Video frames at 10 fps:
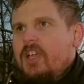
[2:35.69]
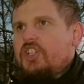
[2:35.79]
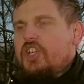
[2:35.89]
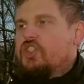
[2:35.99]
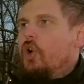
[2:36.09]

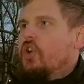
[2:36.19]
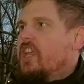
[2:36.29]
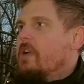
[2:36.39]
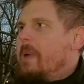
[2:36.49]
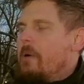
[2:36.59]
She's
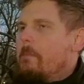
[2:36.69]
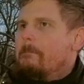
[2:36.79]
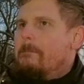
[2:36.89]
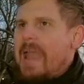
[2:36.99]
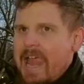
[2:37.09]
talking about
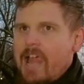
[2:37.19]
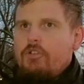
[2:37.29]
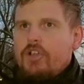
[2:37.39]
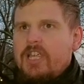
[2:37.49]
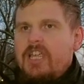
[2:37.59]

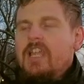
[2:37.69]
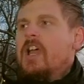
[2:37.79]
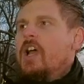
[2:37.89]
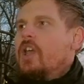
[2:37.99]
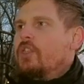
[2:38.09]
Mary,
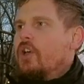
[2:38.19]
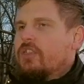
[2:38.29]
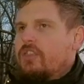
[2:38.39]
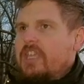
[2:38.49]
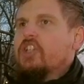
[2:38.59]
the
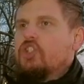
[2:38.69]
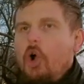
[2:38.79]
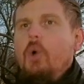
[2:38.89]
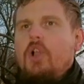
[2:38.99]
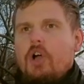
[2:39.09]

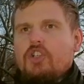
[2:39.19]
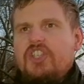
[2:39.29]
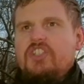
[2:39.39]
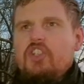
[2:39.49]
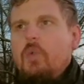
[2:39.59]
Theotokos.
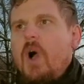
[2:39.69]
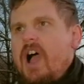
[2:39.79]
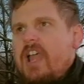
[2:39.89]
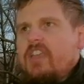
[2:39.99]
This is why